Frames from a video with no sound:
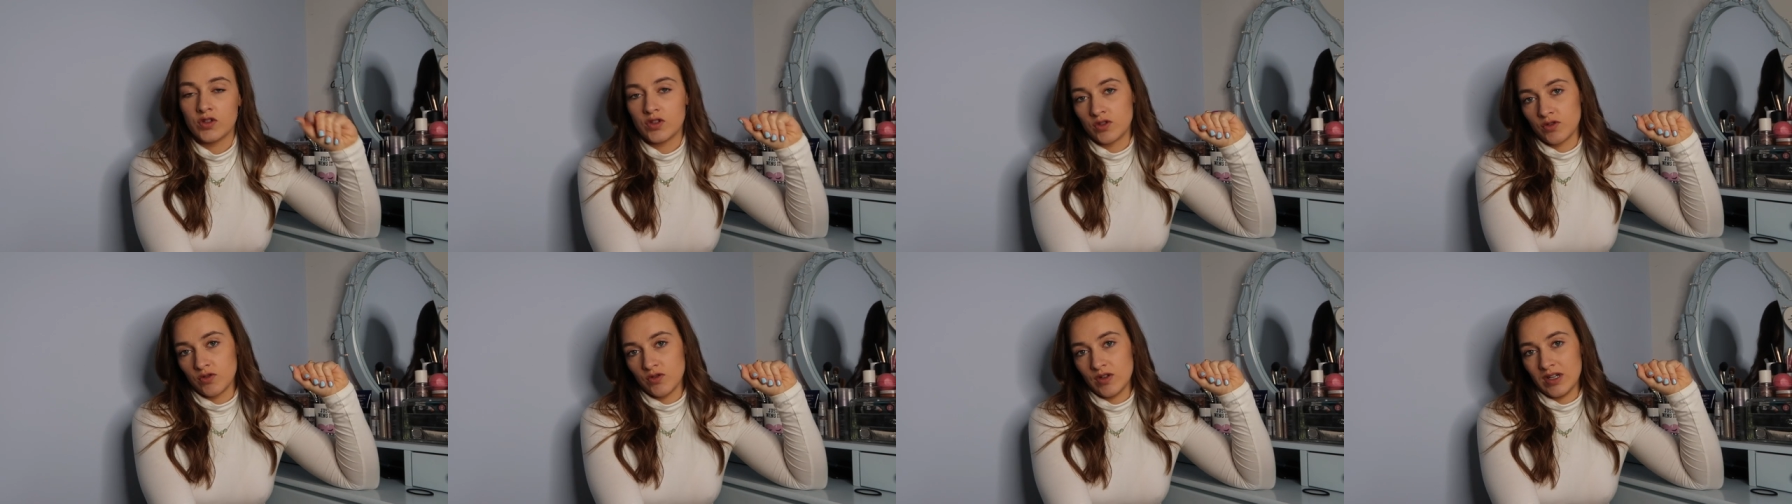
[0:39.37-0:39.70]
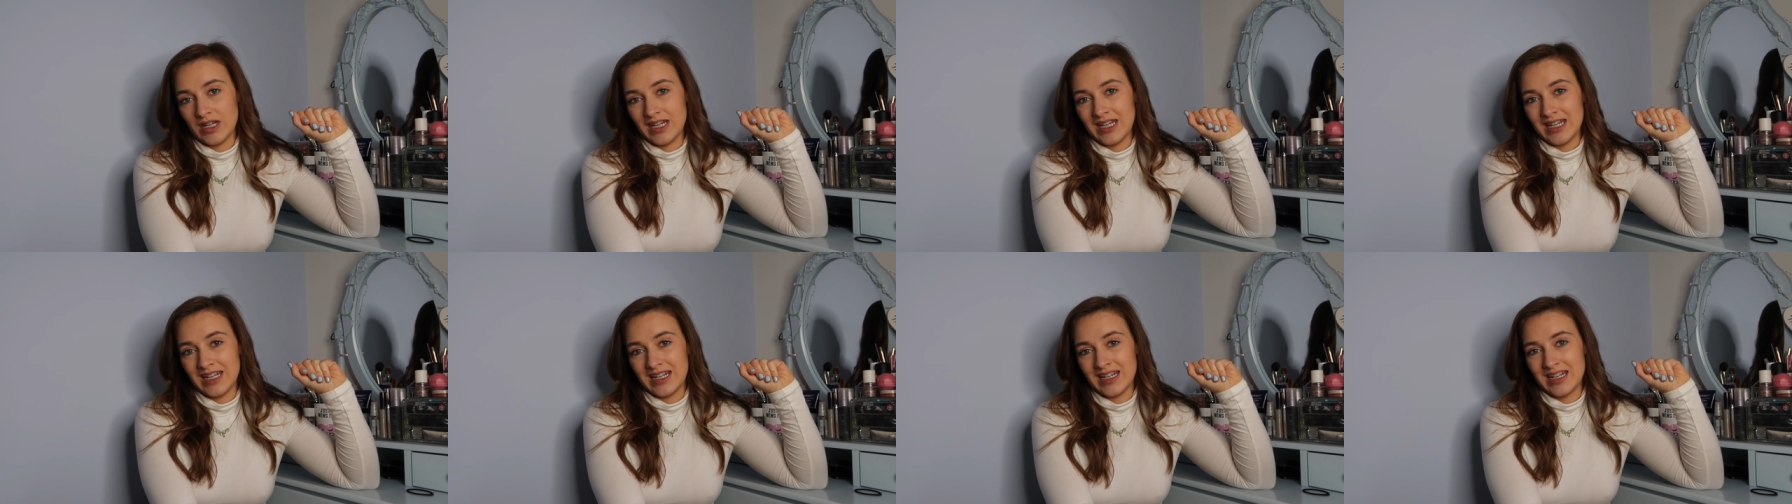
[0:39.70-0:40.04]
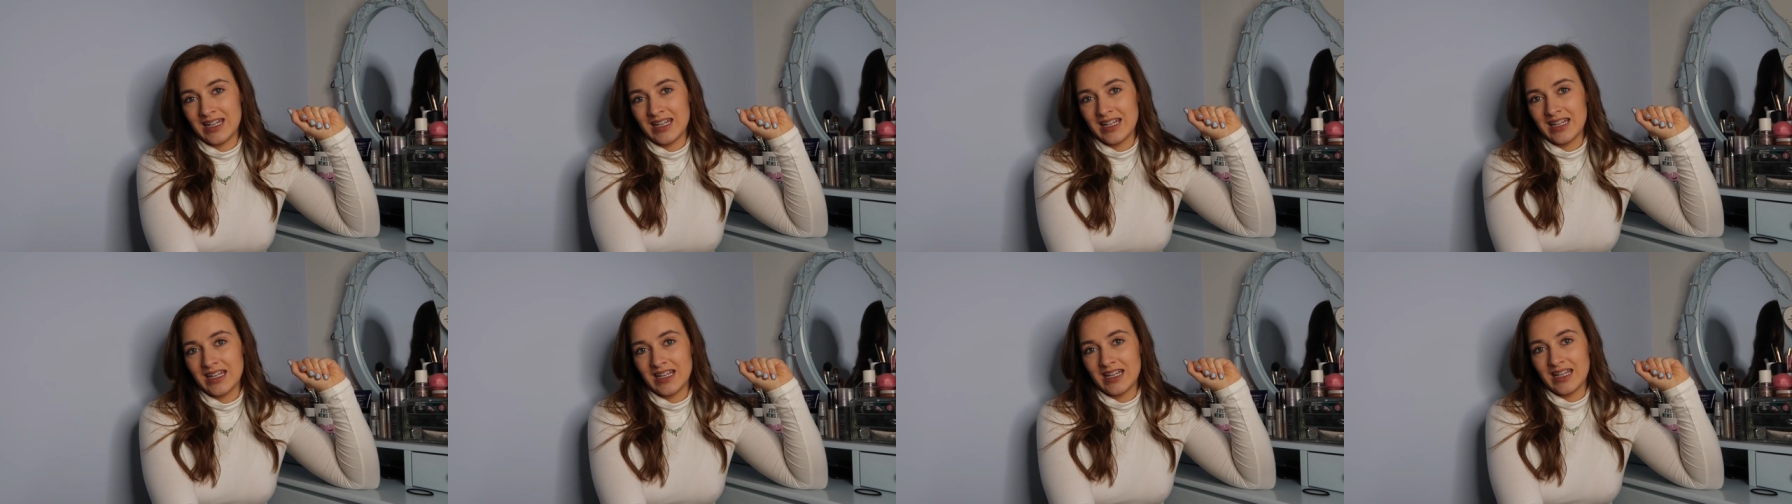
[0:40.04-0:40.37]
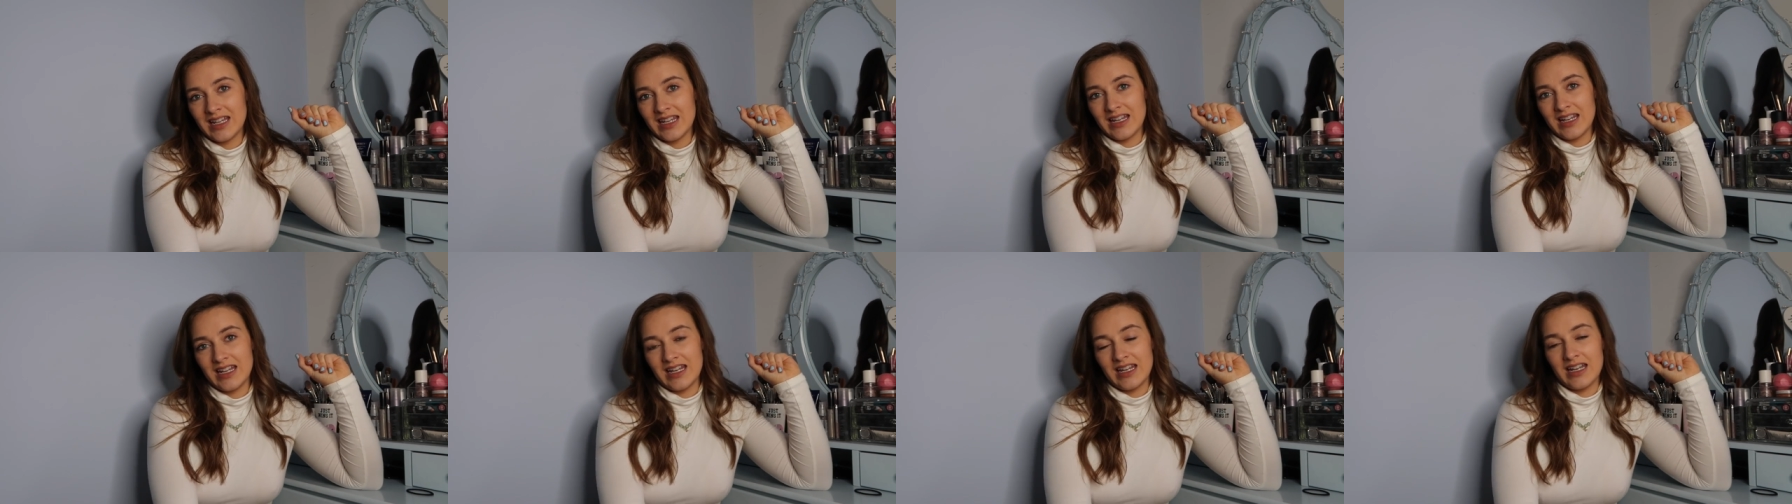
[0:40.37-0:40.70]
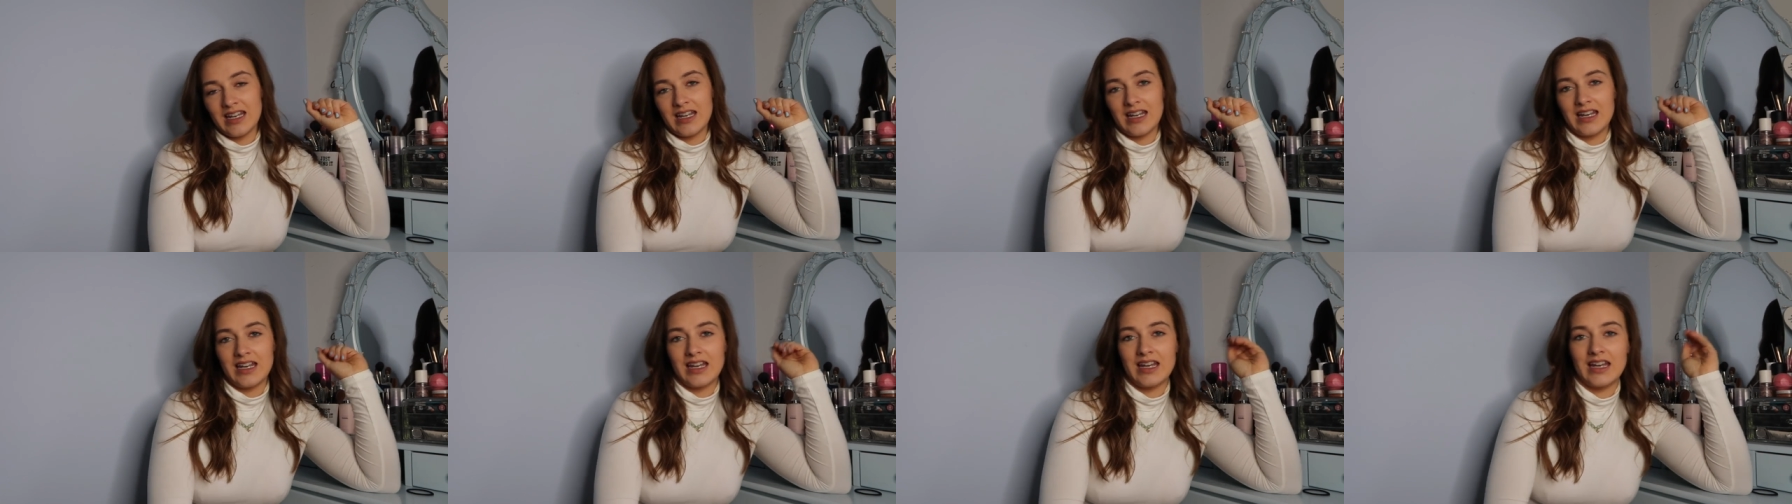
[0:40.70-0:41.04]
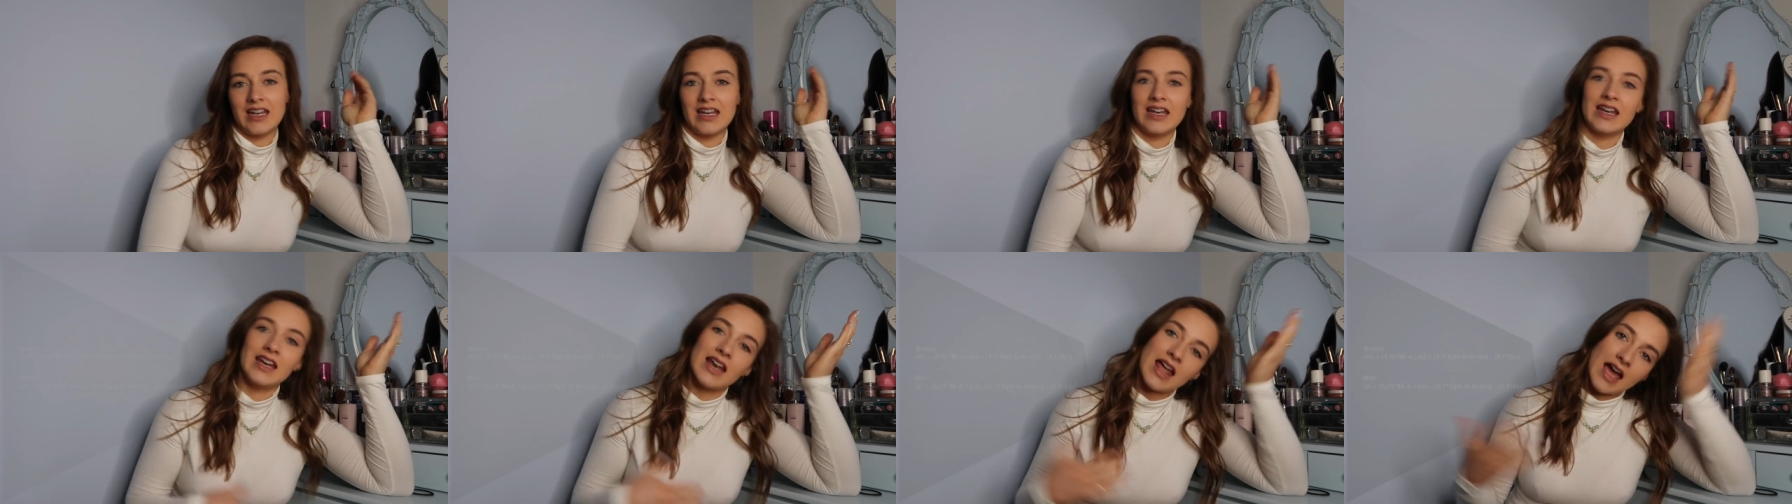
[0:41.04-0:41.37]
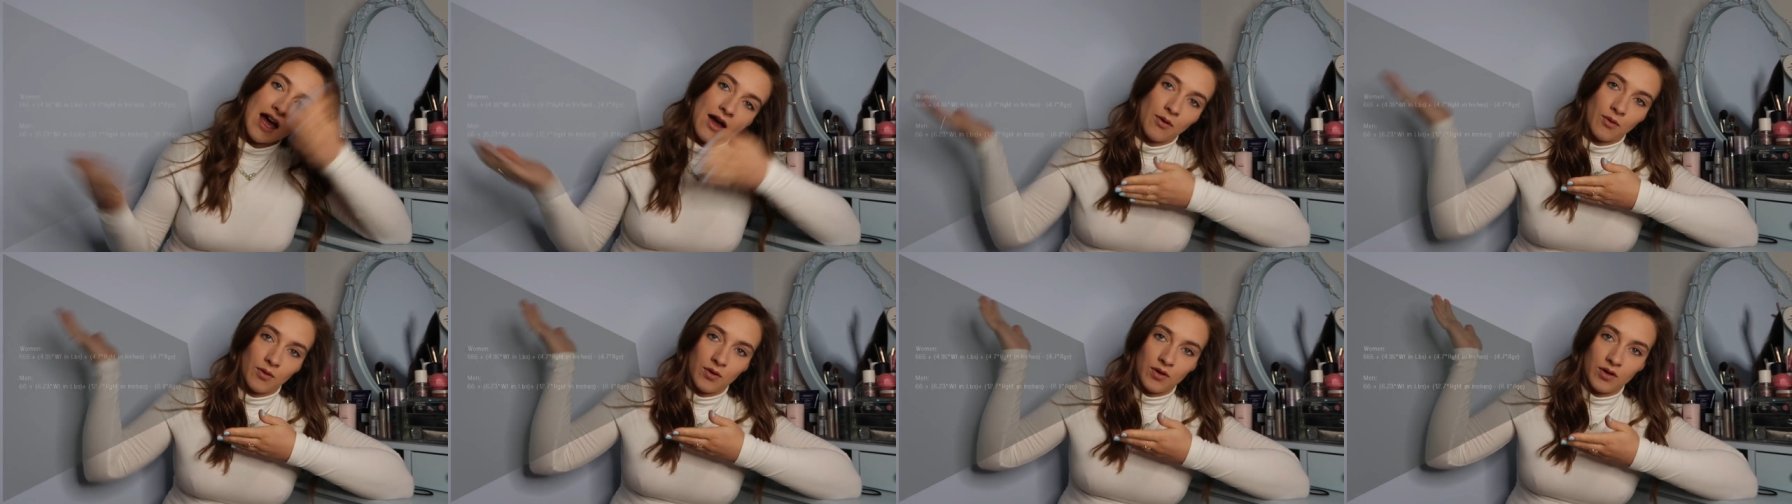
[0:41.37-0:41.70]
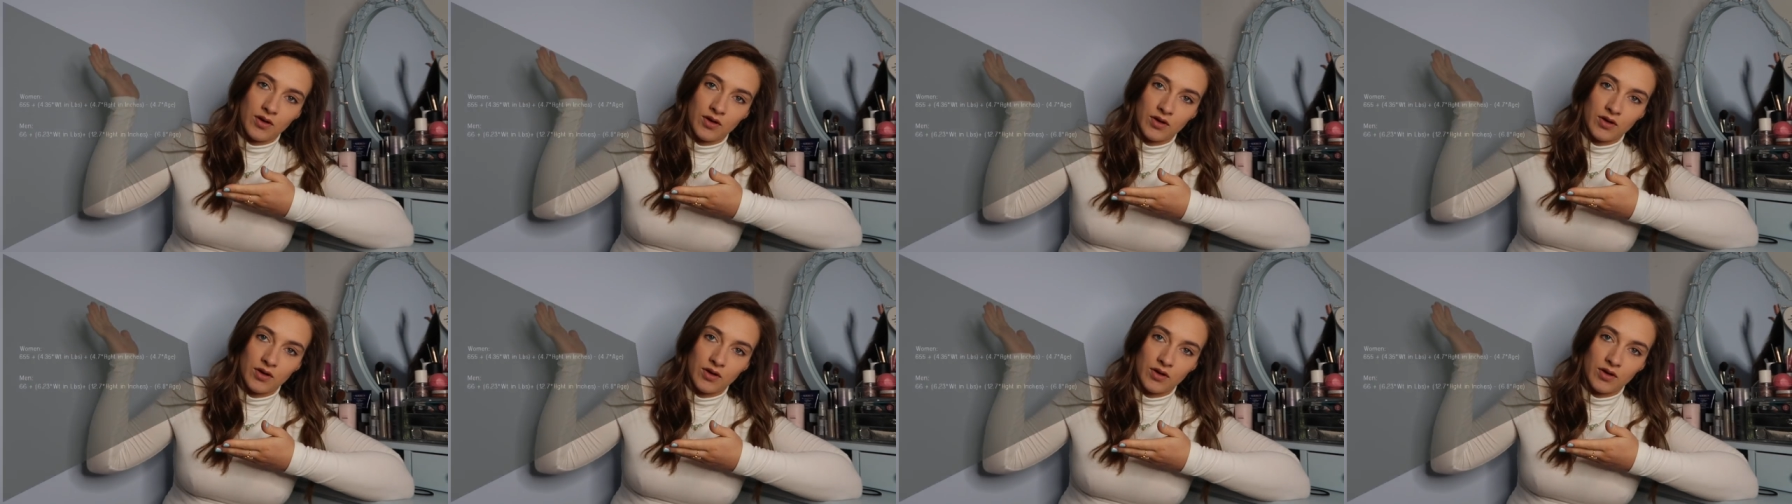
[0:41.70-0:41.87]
screen now.